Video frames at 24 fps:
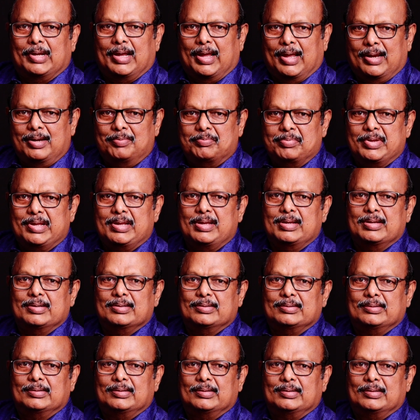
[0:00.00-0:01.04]
DNB
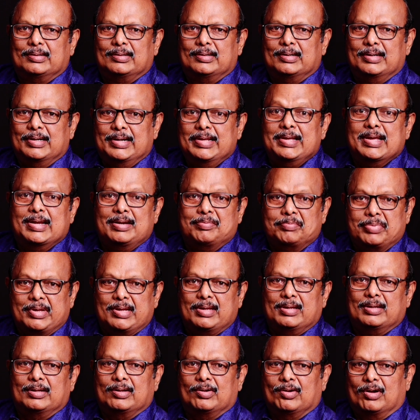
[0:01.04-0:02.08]

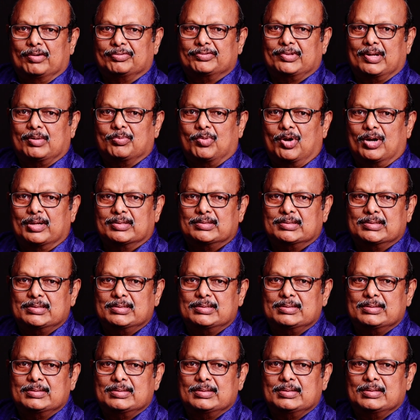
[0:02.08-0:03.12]
in
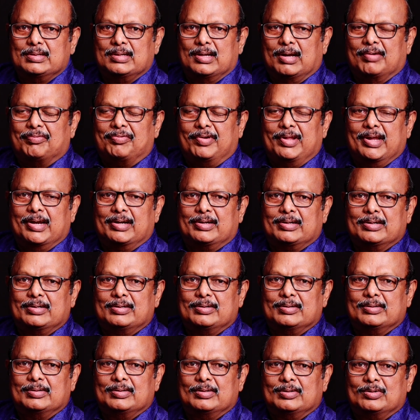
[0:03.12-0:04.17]
ophthalmology,
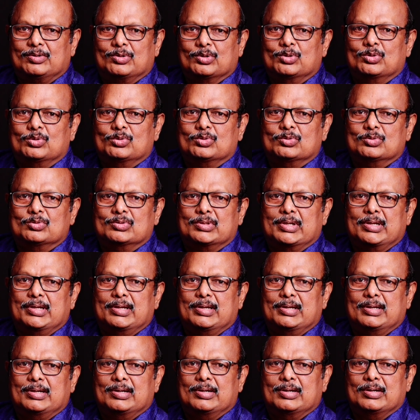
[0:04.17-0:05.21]
affiliated to
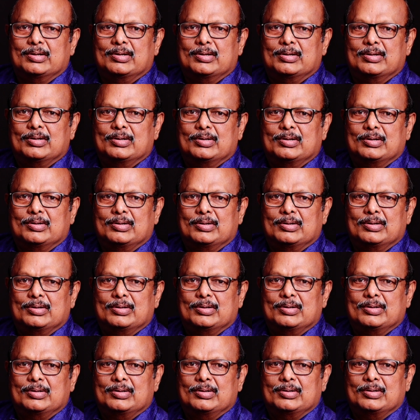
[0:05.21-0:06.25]
the
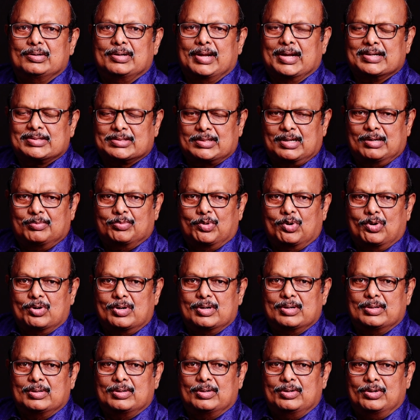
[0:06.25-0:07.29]
National
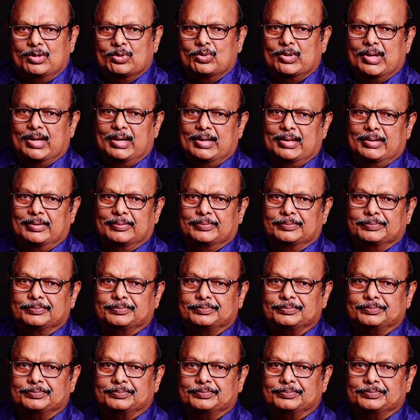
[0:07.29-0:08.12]
Board, New Delhi.